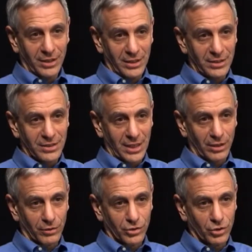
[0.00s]
these
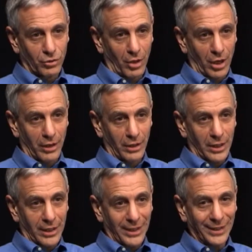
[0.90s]
settlers who
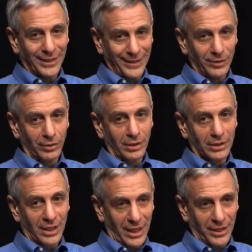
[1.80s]
are illegal
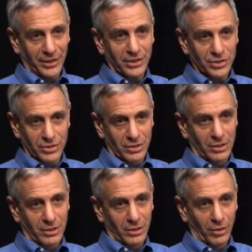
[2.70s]

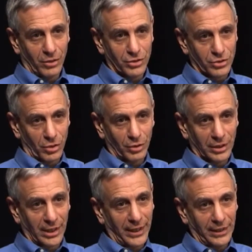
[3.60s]
colonists on
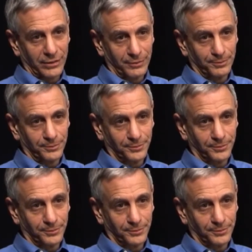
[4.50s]
stolen land.